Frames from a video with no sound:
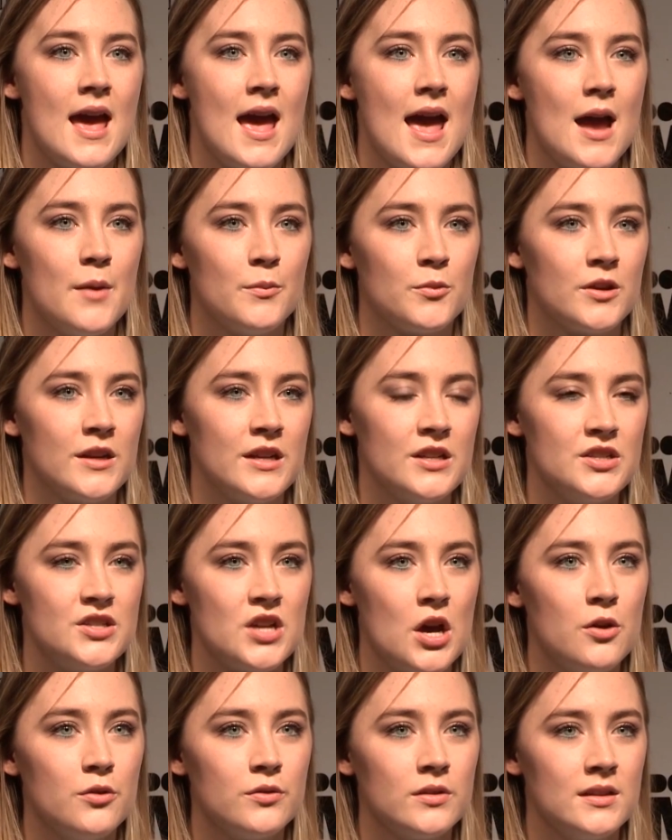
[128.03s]
Emery and
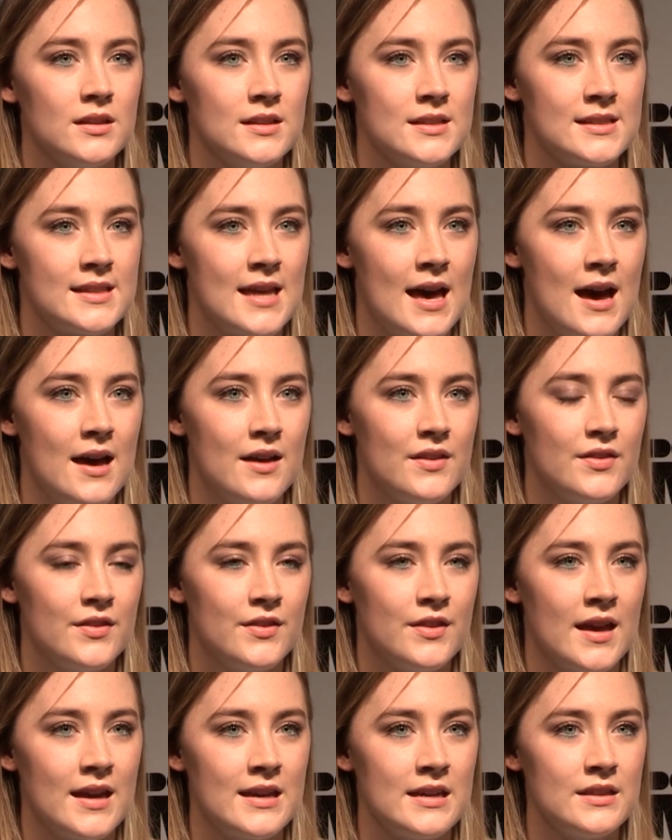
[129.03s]
Donal is that
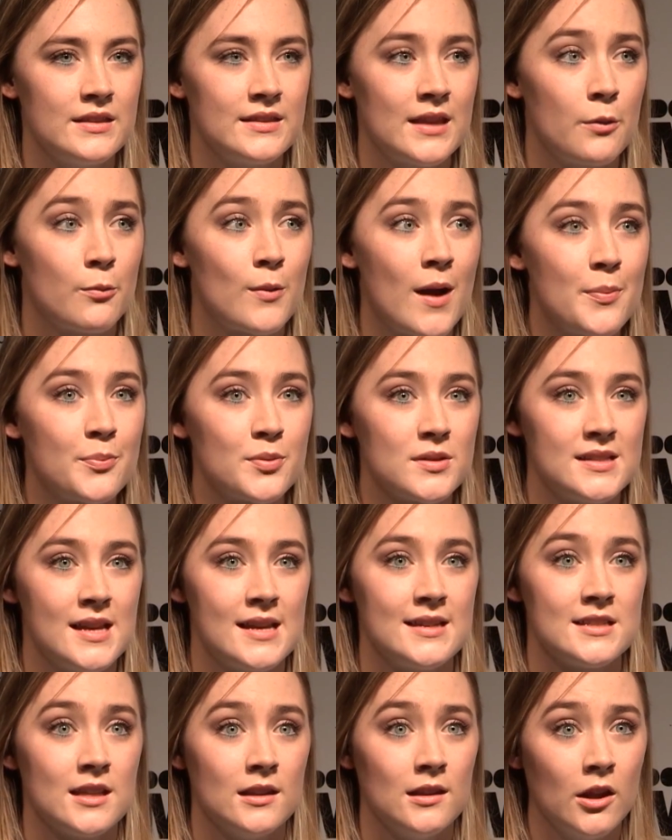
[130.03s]
they
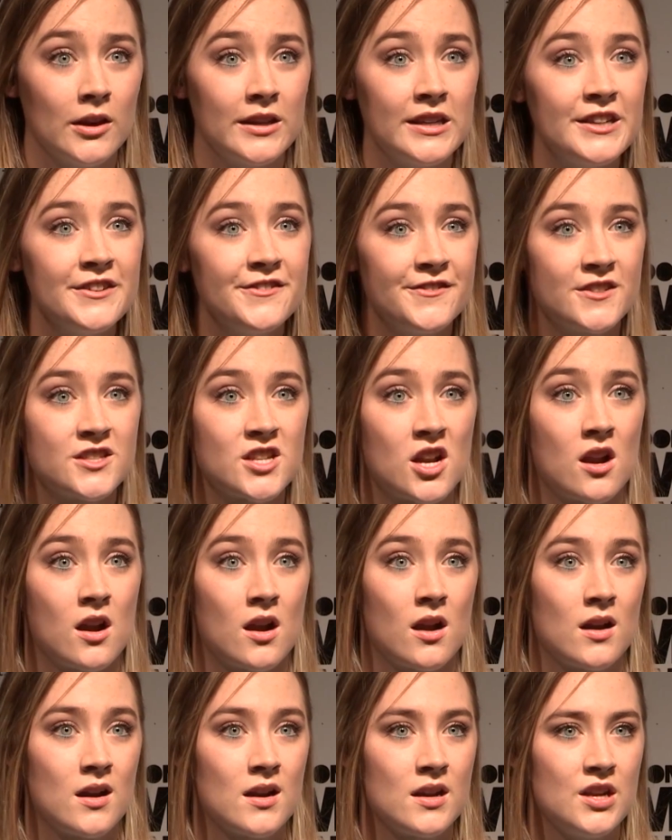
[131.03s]
represent a life to
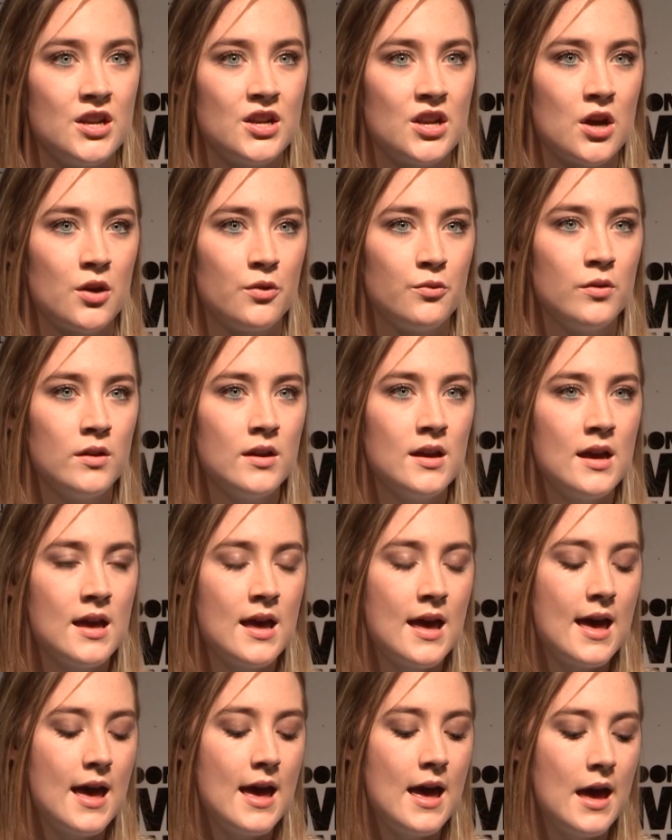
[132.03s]
her,
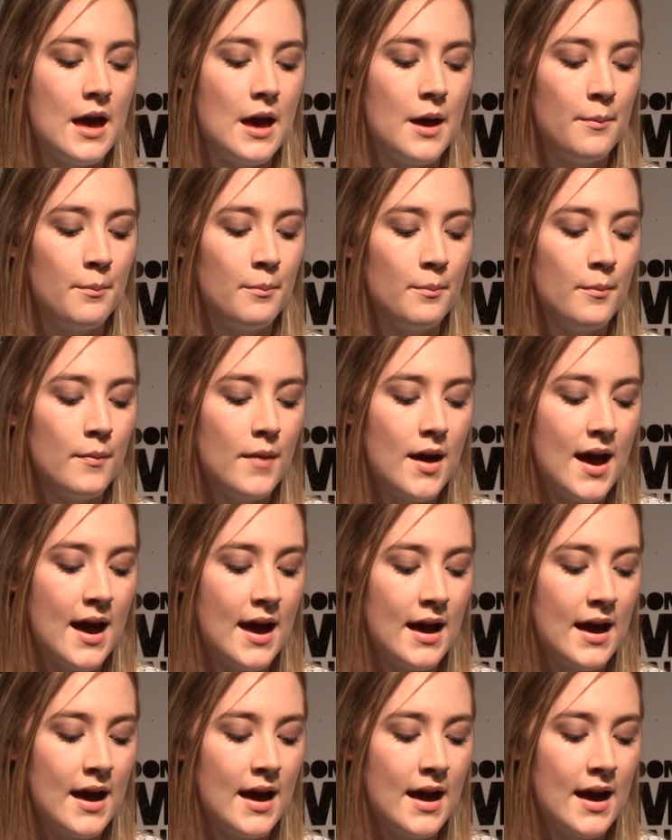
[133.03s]
and